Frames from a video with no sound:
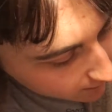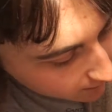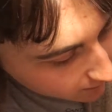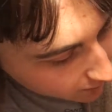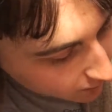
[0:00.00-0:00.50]

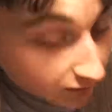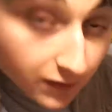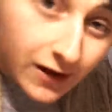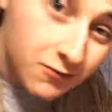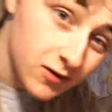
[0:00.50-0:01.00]
So
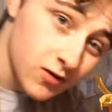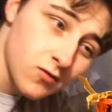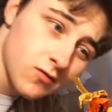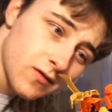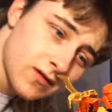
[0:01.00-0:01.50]
there we
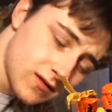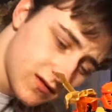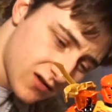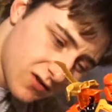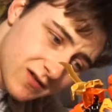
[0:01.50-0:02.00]
go,
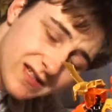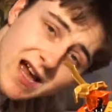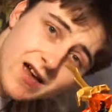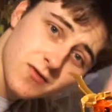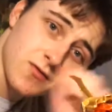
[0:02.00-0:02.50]
Toa
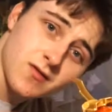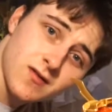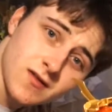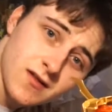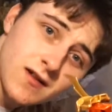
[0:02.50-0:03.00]
Tahu
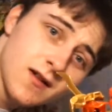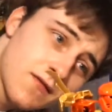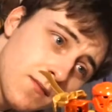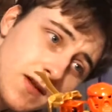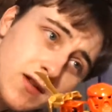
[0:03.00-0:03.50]

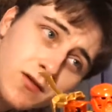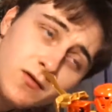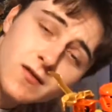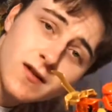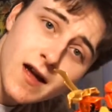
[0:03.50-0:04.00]
from the
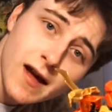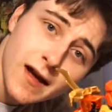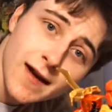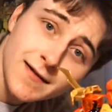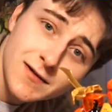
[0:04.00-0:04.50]
new
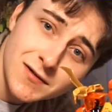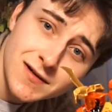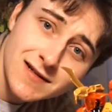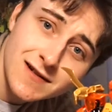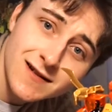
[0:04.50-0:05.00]
Toa
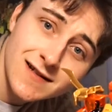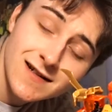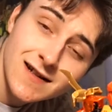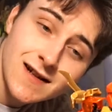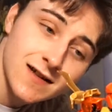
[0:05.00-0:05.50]
series,
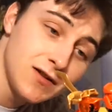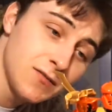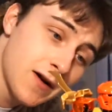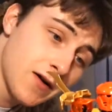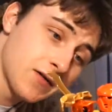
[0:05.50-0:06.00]
the new
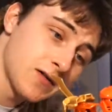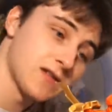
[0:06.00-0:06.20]
Bionicle